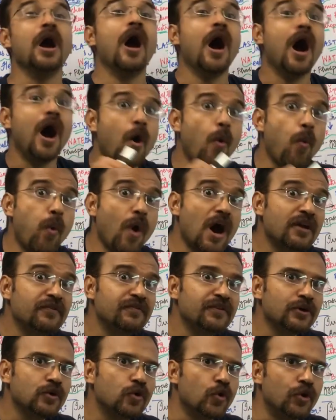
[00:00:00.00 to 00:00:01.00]
How are
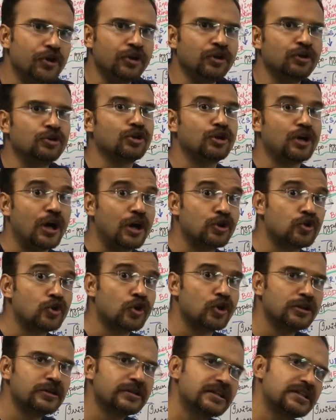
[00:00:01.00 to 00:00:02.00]
we going to
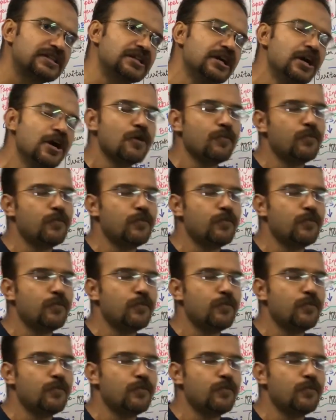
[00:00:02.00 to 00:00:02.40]
control this